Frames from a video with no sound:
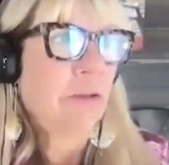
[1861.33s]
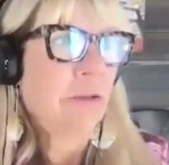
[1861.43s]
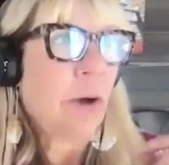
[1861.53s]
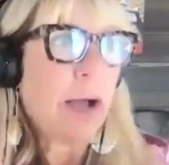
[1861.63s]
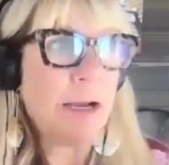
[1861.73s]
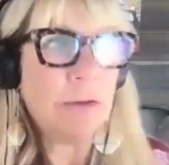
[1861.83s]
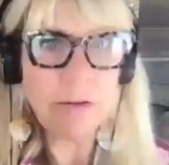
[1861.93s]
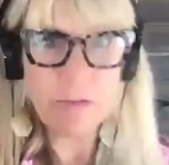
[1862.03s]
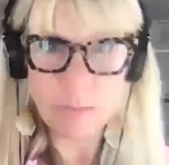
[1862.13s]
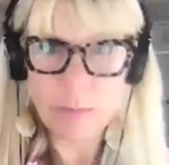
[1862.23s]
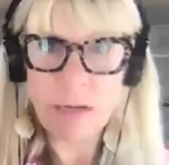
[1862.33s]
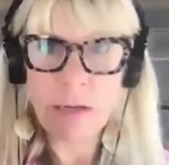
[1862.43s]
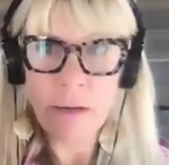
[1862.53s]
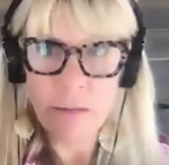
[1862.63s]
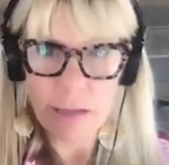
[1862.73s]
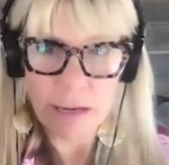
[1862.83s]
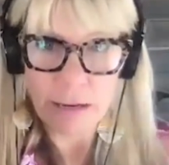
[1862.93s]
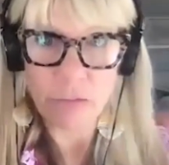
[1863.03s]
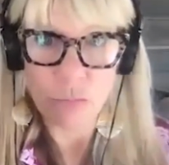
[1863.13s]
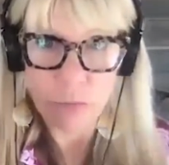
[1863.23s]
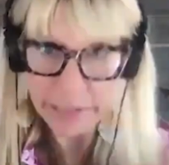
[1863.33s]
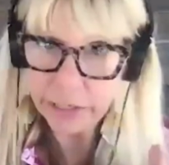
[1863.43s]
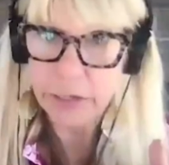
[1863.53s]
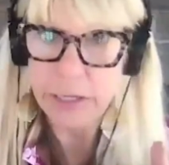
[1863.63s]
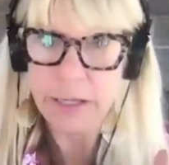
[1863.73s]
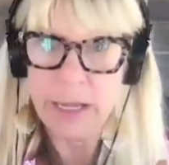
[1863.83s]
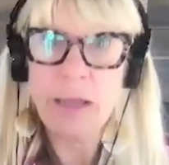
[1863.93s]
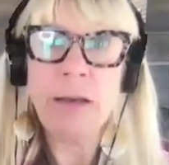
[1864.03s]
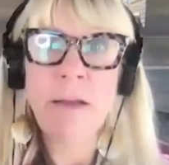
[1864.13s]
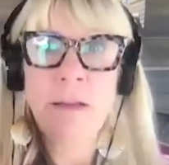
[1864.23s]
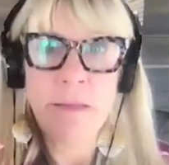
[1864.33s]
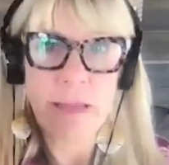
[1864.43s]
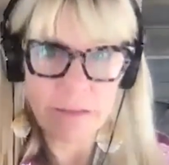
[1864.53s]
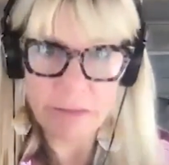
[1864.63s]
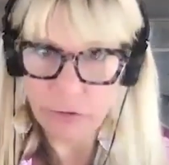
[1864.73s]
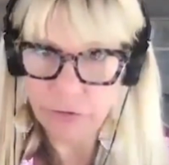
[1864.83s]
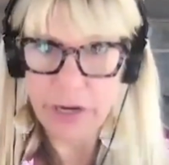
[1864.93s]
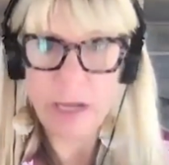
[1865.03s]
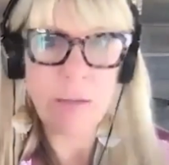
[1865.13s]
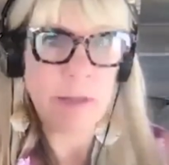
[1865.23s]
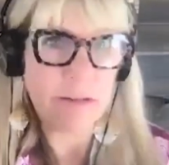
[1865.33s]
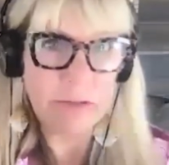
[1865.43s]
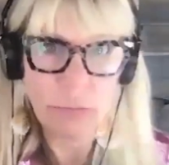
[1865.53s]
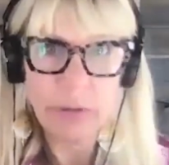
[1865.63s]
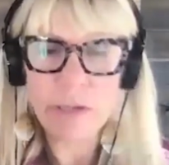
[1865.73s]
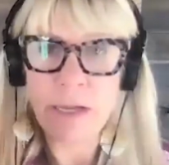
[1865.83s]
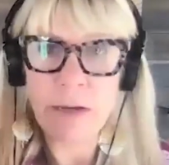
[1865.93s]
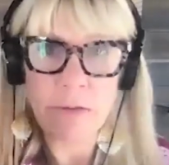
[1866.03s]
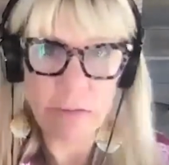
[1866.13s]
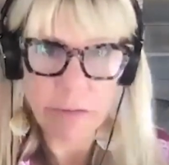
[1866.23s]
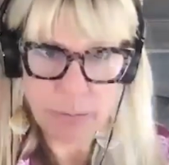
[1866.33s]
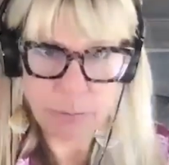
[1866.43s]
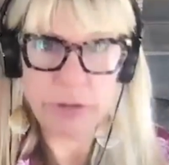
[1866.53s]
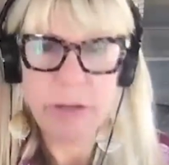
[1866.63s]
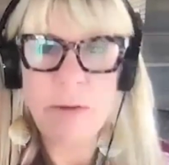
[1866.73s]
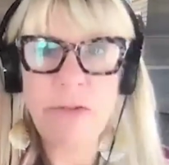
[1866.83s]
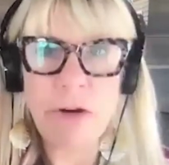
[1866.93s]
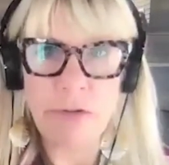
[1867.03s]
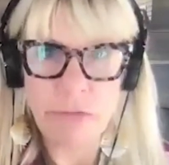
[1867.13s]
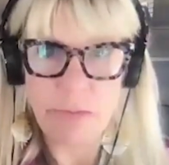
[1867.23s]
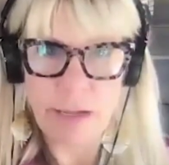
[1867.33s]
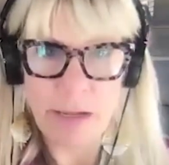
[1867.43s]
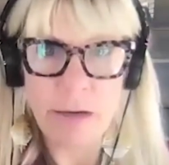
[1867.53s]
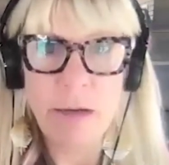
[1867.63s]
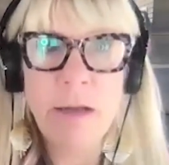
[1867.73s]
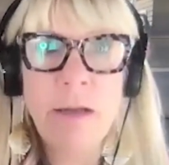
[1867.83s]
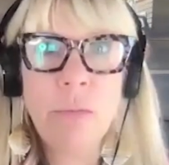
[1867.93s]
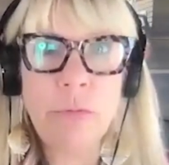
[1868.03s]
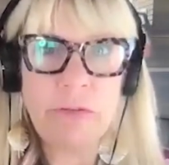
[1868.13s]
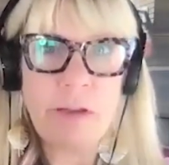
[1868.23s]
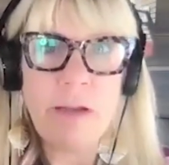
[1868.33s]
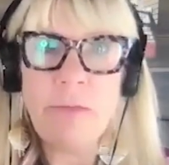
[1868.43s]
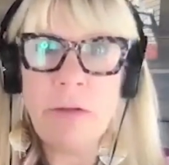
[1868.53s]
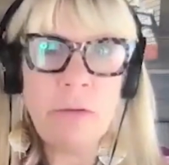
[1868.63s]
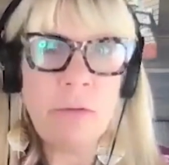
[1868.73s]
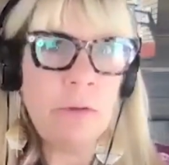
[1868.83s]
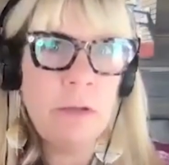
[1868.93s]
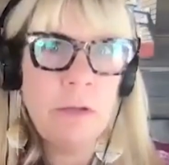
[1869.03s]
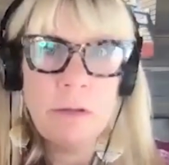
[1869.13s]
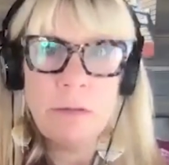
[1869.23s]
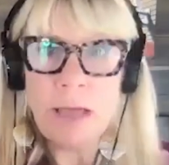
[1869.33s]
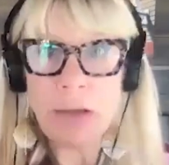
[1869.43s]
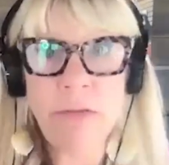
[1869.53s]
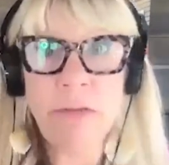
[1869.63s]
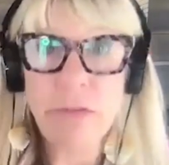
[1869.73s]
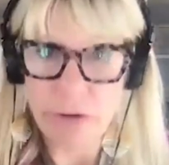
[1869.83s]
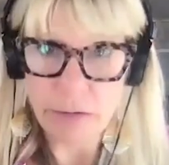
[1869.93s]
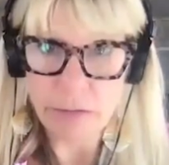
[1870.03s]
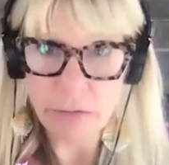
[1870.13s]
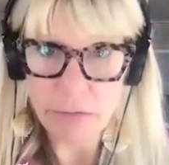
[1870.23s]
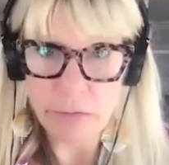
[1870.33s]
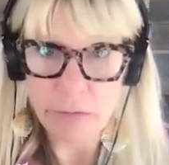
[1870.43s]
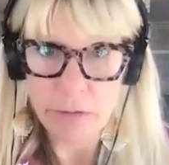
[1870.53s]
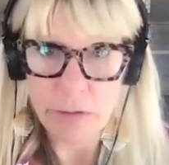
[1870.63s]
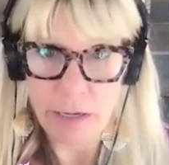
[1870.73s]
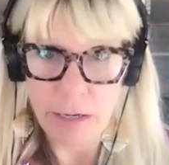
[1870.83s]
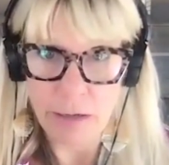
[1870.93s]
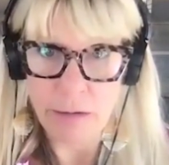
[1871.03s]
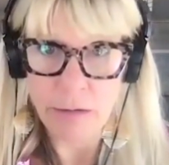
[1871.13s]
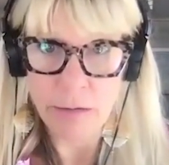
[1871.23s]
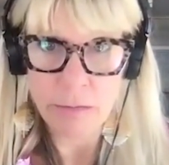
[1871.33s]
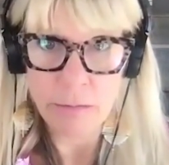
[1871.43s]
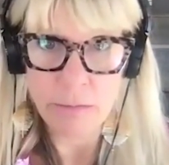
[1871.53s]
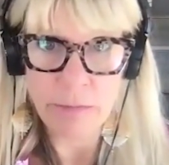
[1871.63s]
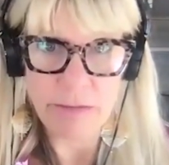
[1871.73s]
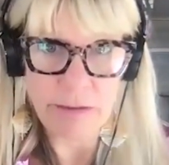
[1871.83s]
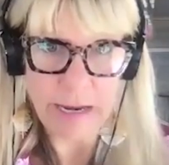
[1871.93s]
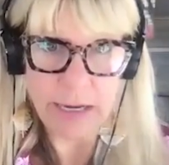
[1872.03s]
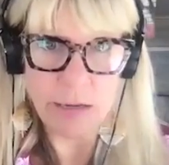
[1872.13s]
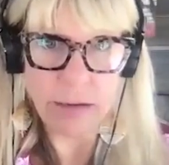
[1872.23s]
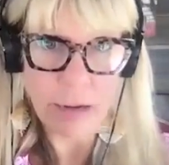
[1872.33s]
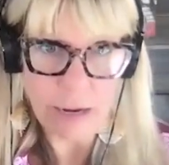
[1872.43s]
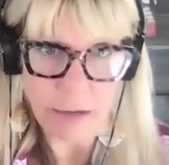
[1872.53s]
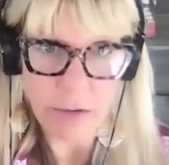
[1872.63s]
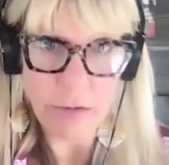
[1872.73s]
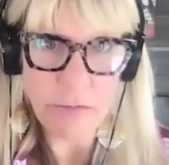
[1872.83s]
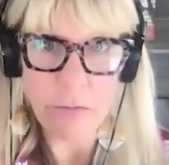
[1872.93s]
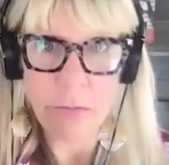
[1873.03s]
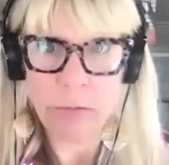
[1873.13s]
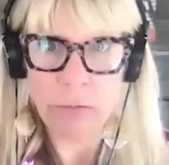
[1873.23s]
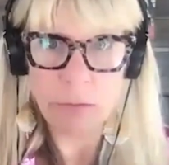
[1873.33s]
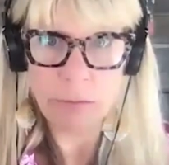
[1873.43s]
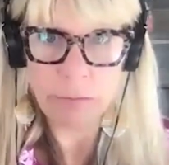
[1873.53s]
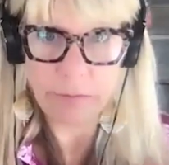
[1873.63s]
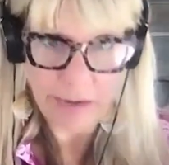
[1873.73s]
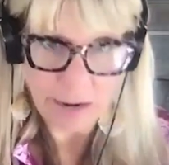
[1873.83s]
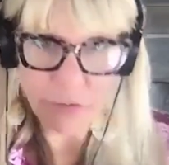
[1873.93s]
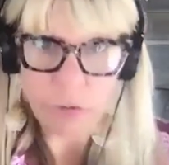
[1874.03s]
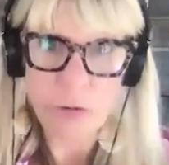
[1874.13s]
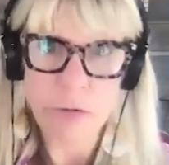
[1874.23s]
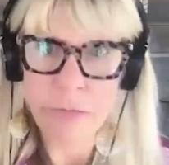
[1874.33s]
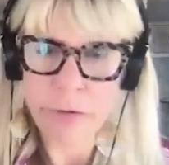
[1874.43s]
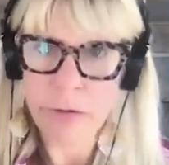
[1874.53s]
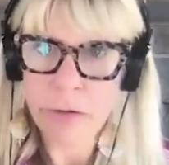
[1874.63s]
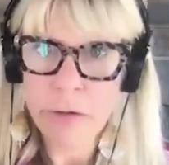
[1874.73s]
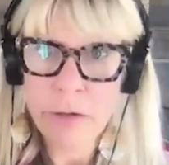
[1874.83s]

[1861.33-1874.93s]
So hiring somebody that is really good at that, that's their jam, that's their wheelhouse, and put them in charge of that will save you thousands of dollars in mistaken hires or staff turnover